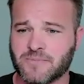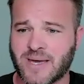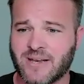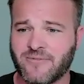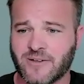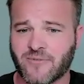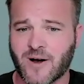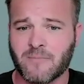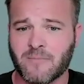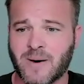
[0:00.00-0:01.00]
benefit
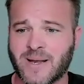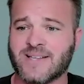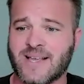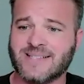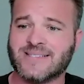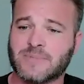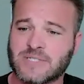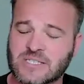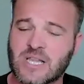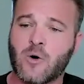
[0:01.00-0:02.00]
from, but it ends up
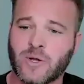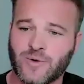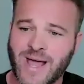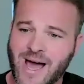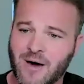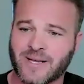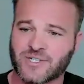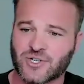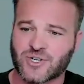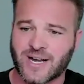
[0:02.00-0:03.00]
slowing you down
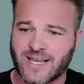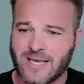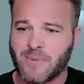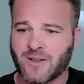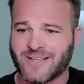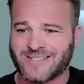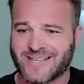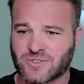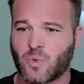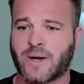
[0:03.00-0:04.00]
because you're trying to keep all these
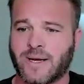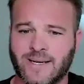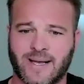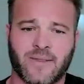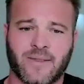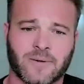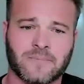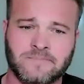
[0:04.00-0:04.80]
things working together.